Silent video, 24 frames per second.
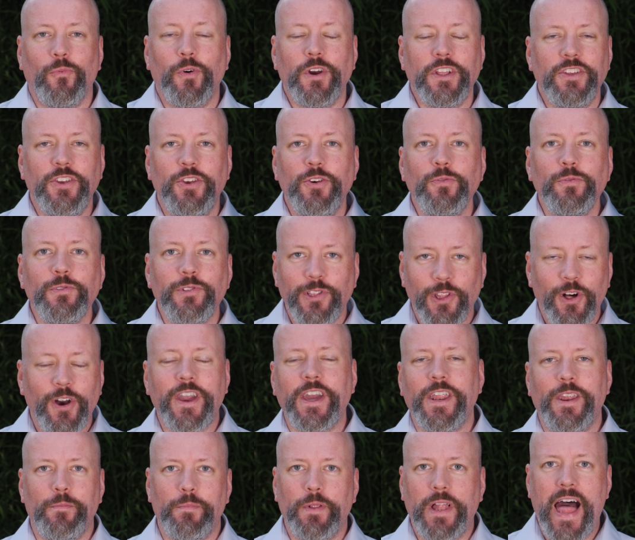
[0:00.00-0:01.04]
when you
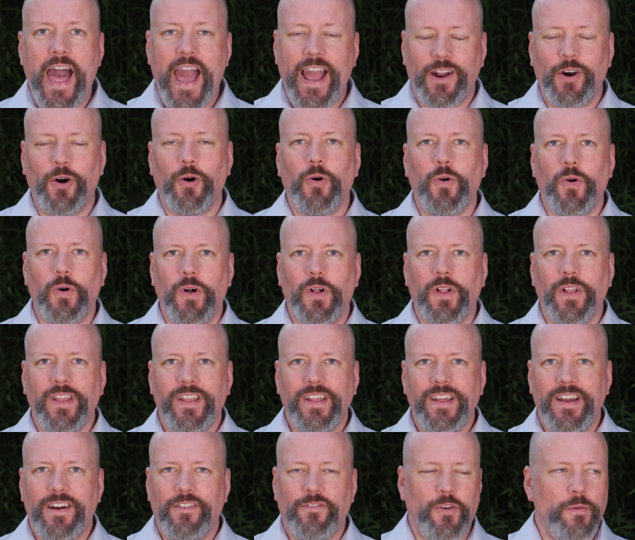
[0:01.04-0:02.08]
look at a black hole
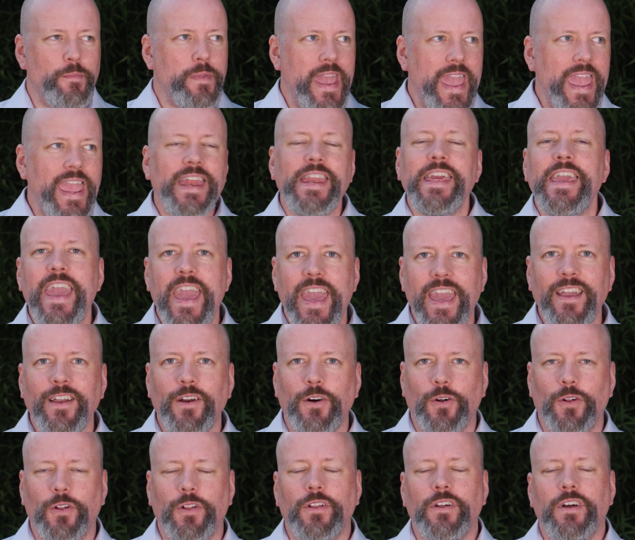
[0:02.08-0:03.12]
from any
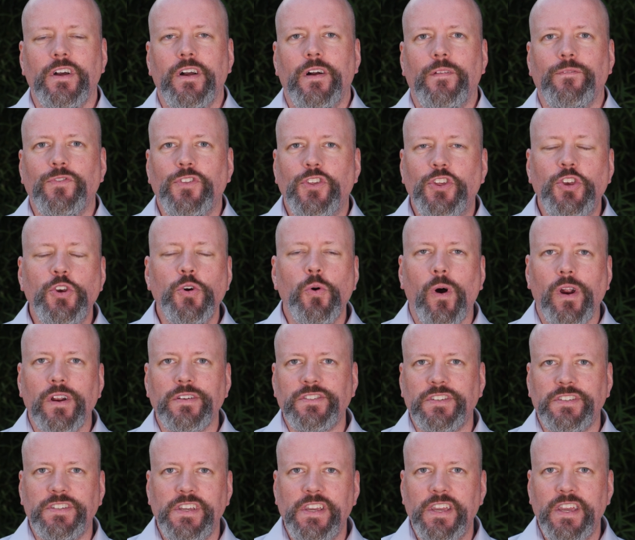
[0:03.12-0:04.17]
angle, you are
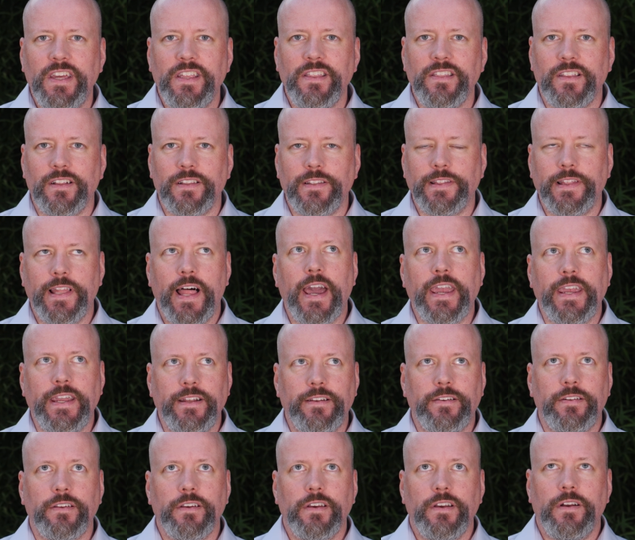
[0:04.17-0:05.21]
seeing the
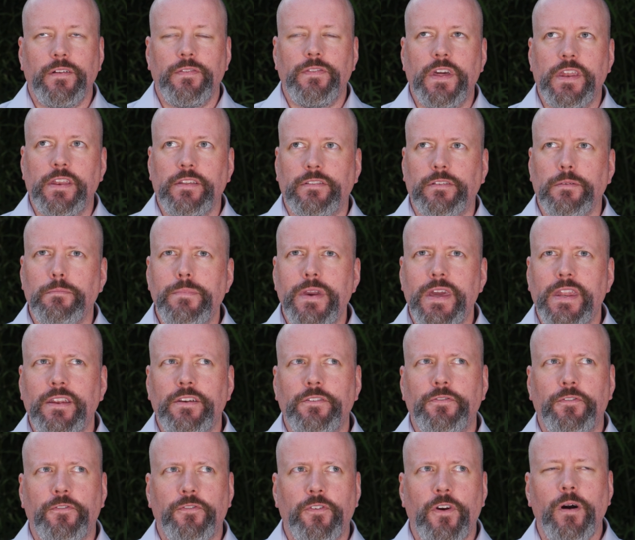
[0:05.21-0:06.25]
light that is
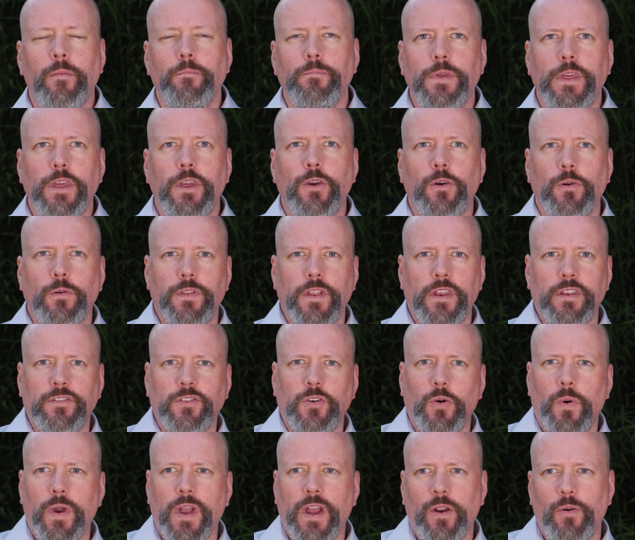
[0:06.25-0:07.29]
emitted from you that is
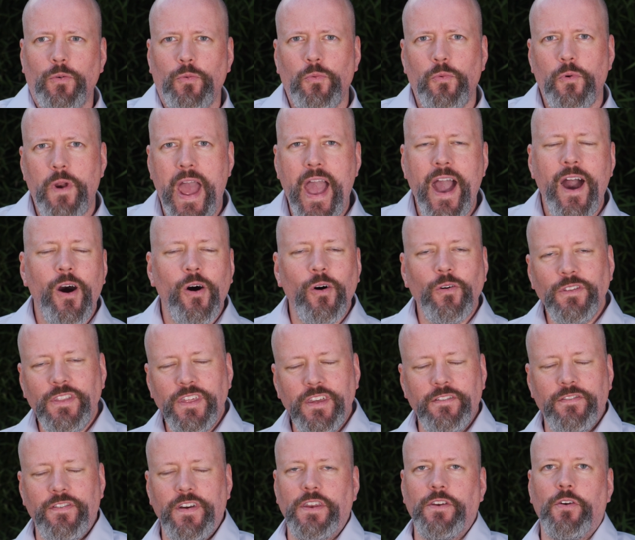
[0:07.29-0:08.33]
going around
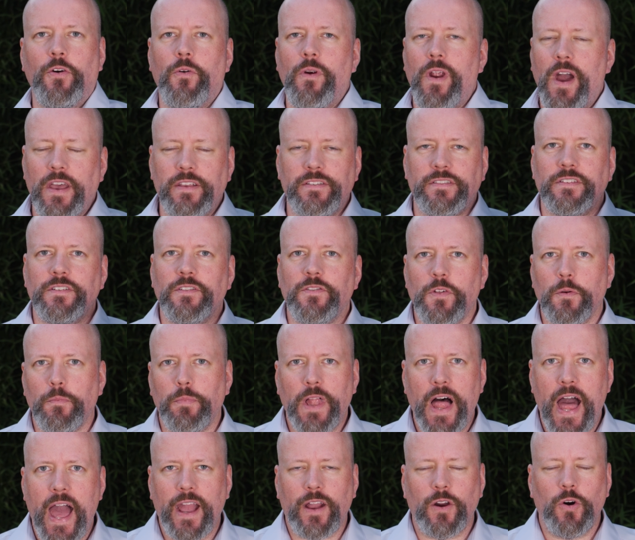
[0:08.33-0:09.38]
the event horizon of the
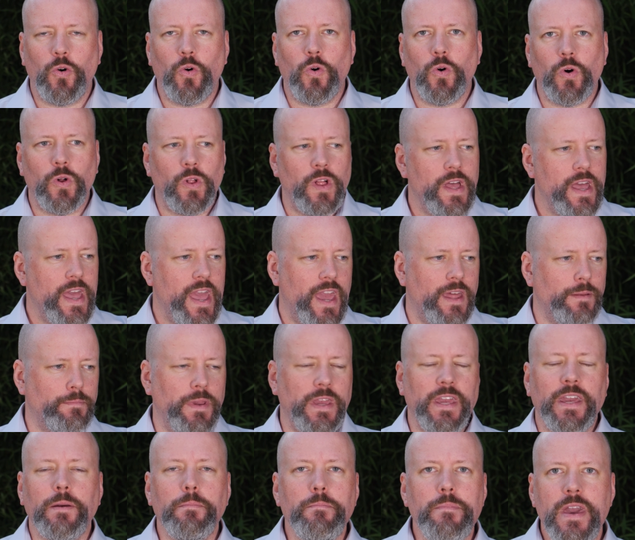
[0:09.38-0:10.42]
black hole and
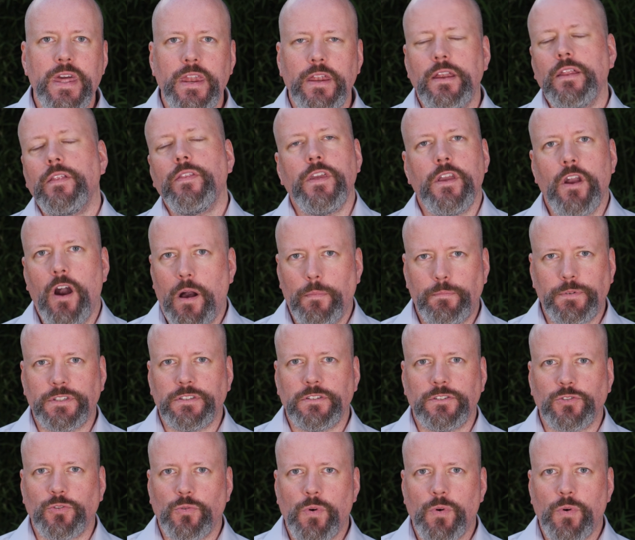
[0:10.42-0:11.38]
being emitted in the opposite